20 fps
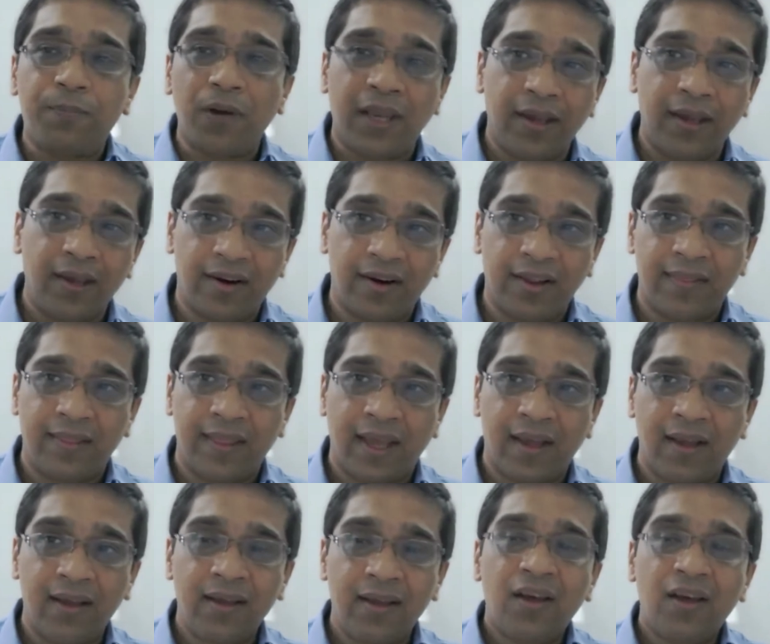here and there.
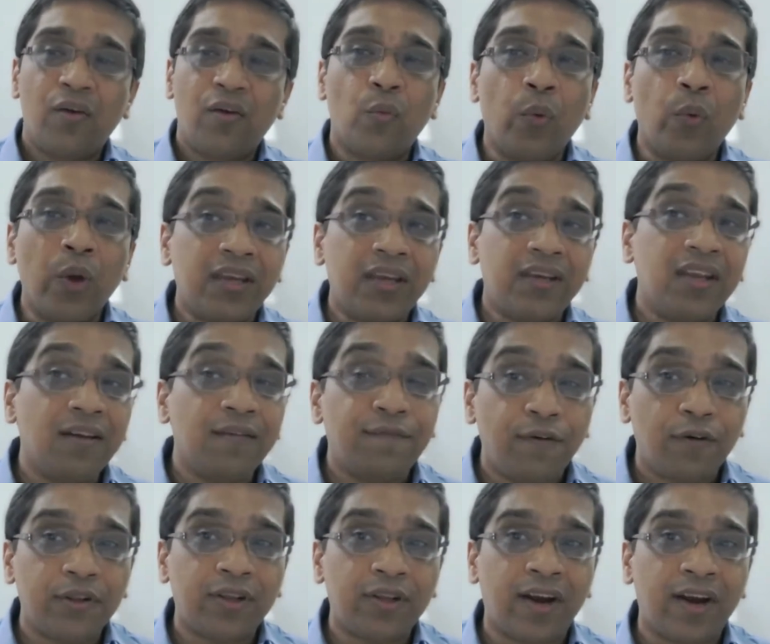waiting for
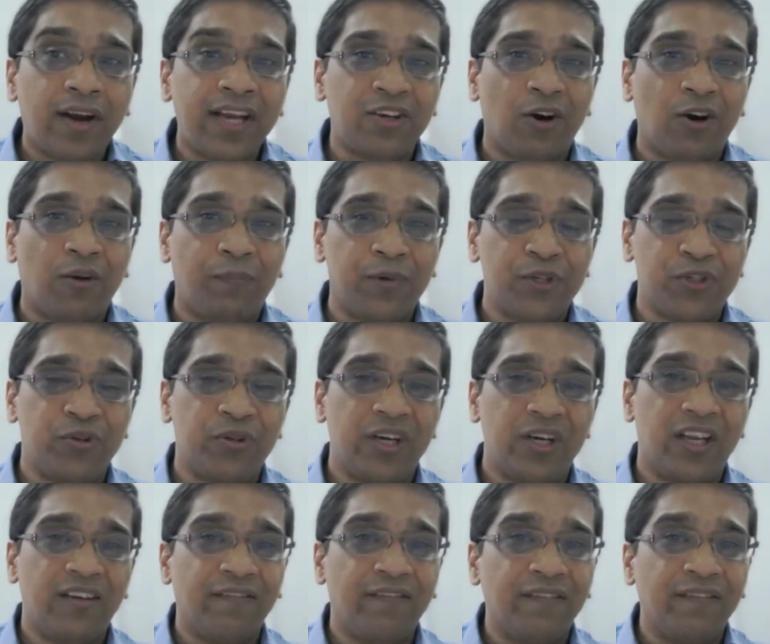the right opportunity,
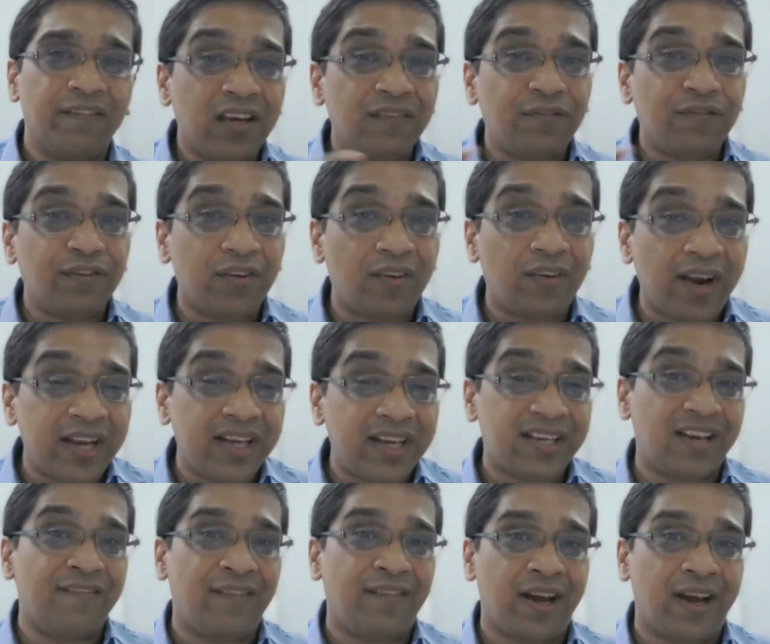waiting for the right
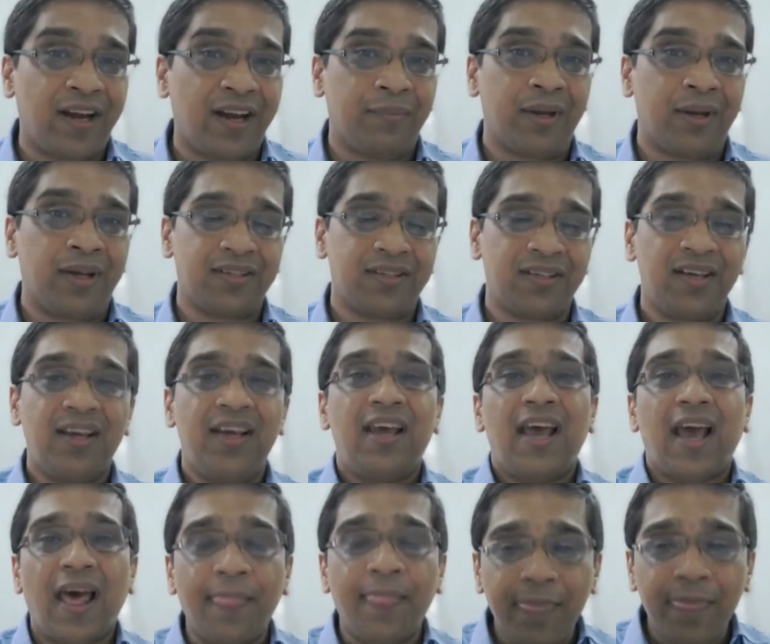environment.
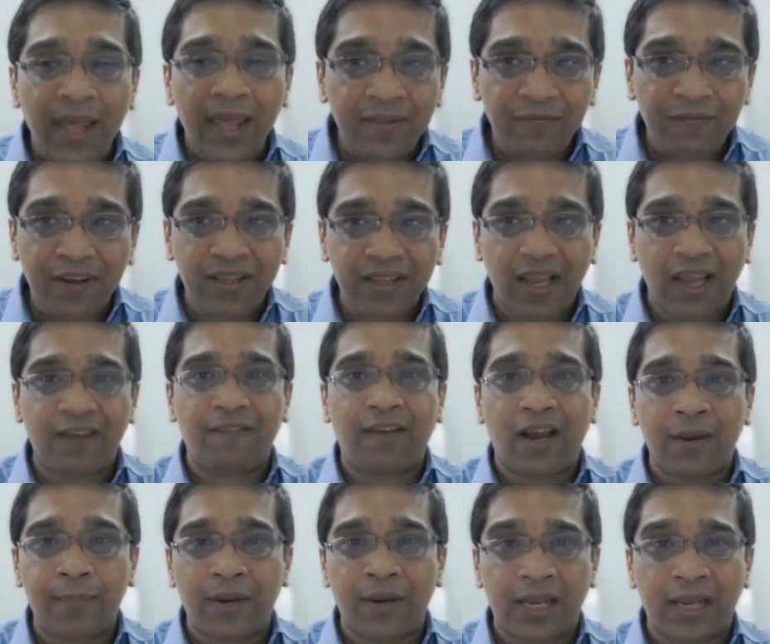And then when the
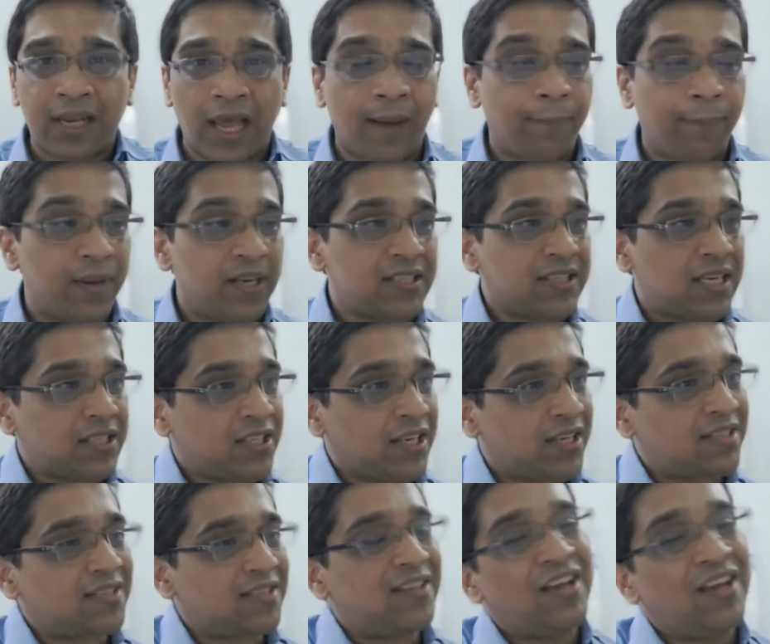environment happens, such
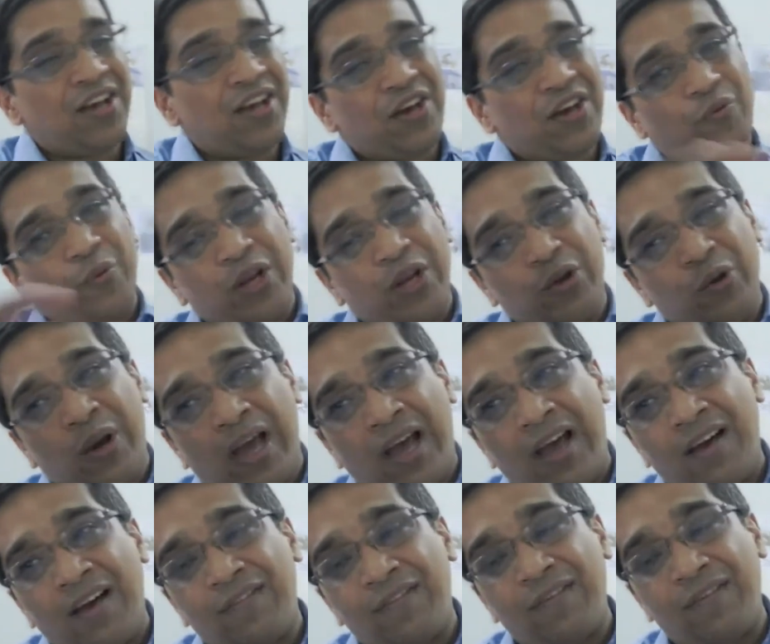as when you
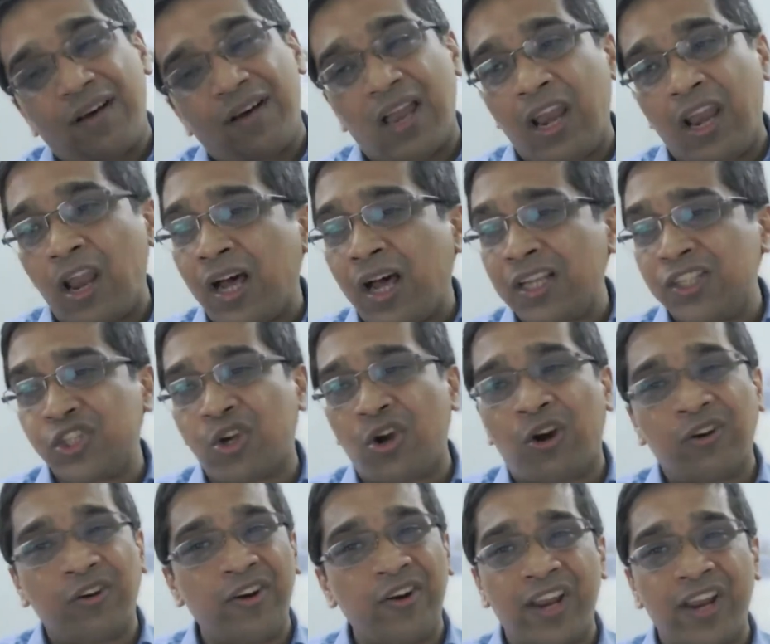have large
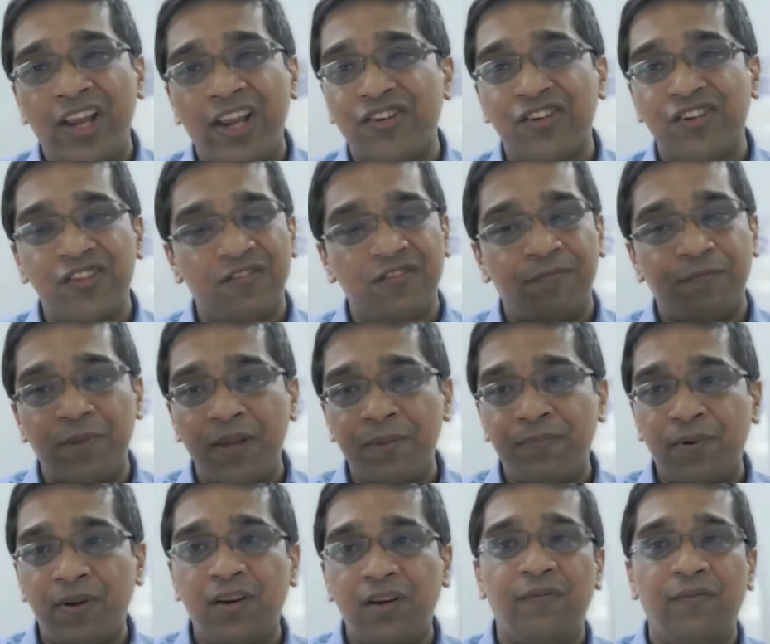congregations of
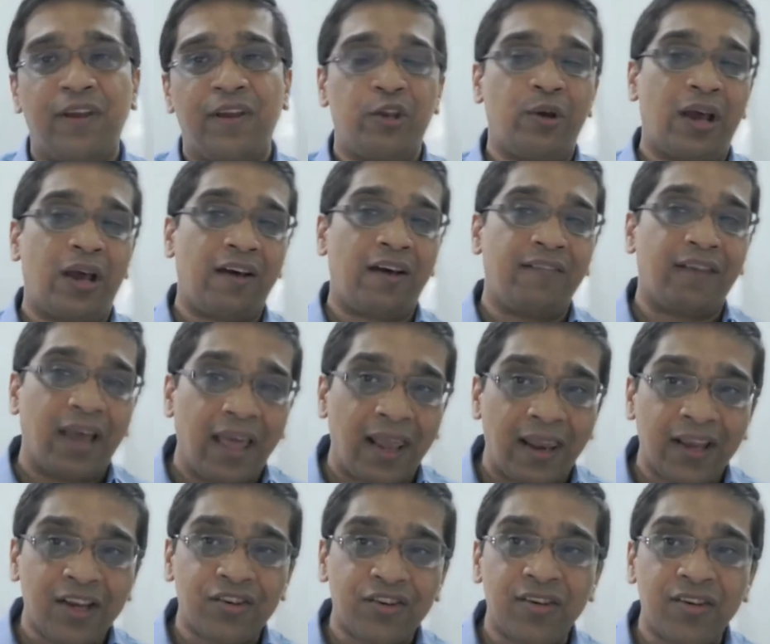people, when you have
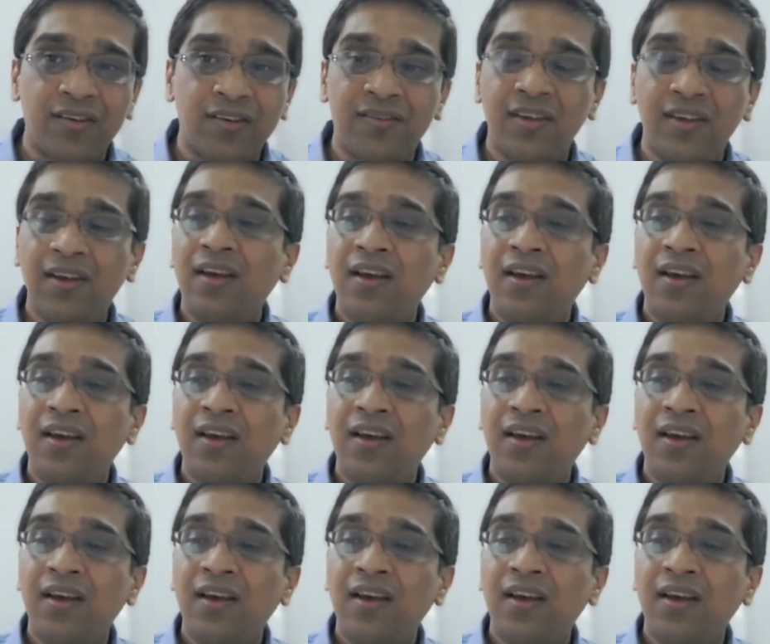elections,